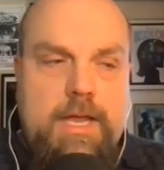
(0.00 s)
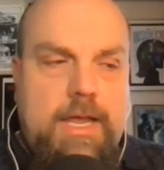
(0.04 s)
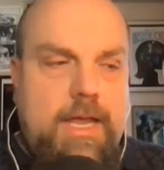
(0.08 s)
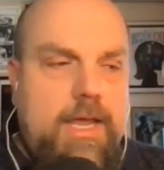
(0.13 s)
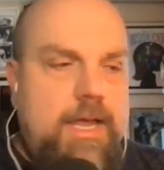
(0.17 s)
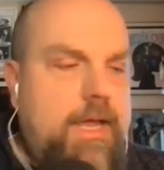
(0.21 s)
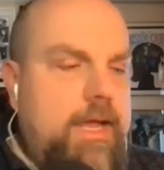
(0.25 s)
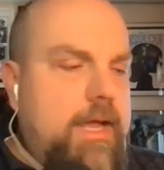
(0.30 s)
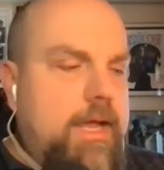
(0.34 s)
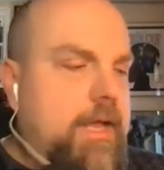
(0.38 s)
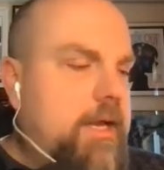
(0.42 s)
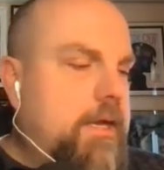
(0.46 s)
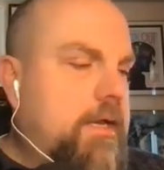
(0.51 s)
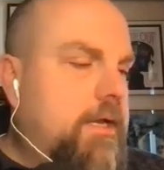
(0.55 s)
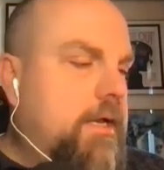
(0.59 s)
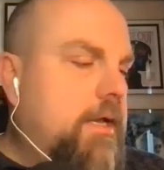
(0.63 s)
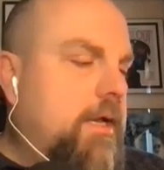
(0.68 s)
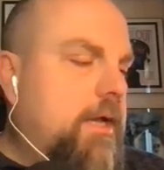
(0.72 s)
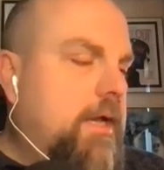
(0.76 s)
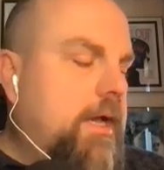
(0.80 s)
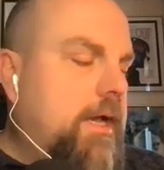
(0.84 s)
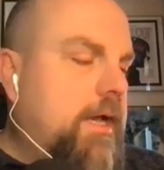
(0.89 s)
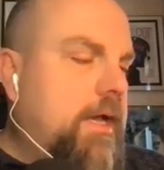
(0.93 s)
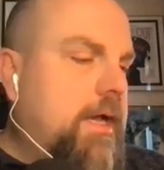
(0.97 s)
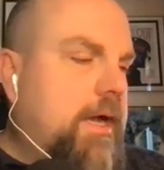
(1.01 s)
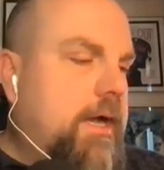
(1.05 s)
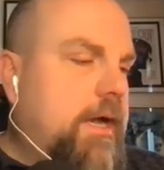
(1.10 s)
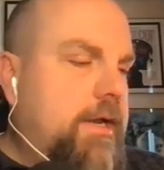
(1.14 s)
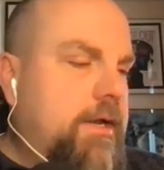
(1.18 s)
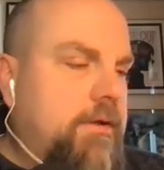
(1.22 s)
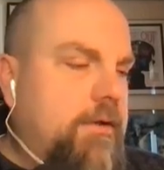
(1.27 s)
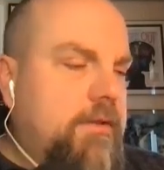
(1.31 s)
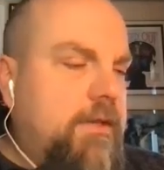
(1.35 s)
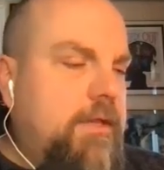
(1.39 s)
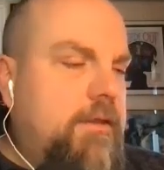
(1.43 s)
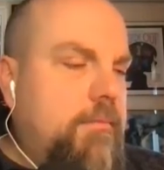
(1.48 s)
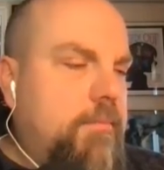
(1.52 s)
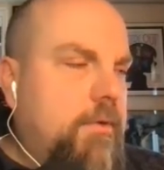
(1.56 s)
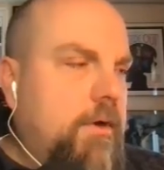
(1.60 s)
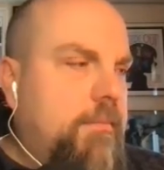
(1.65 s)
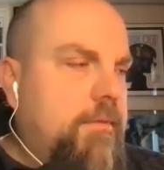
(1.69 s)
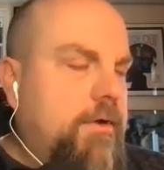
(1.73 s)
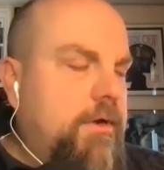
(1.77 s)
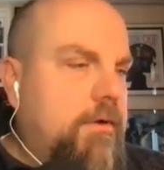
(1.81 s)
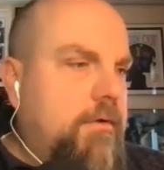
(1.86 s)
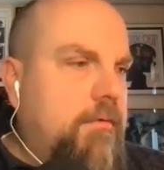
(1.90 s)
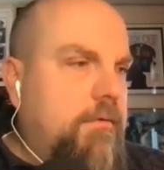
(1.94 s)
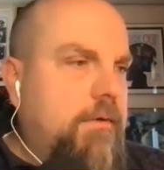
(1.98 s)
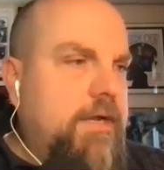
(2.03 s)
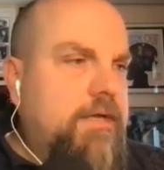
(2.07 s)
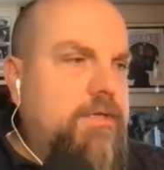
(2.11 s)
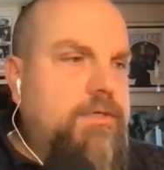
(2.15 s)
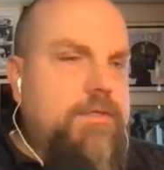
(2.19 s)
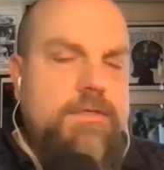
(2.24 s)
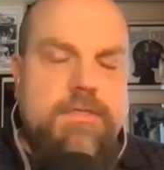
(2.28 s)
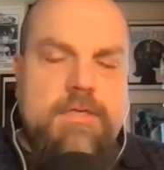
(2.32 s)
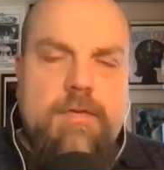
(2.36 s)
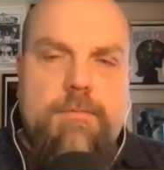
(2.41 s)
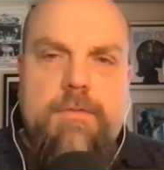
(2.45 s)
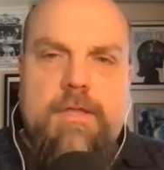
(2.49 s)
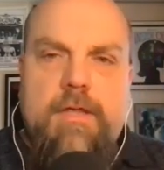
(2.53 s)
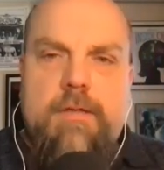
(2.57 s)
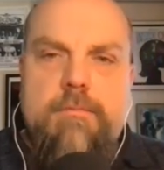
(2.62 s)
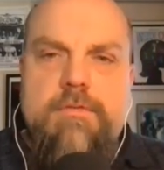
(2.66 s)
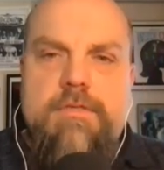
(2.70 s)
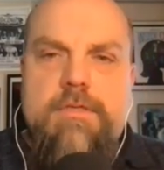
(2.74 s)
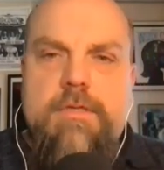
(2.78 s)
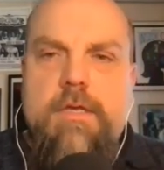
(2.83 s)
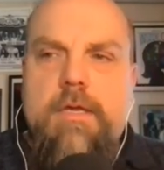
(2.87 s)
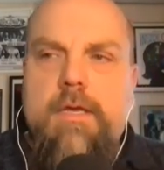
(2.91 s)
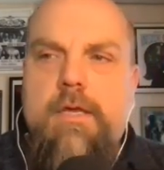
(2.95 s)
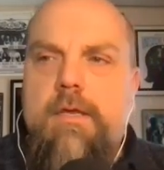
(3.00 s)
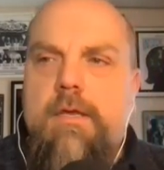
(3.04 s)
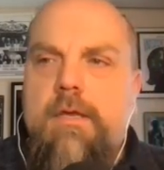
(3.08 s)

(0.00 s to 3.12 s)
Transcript: And I know that Department of Corrections sometimes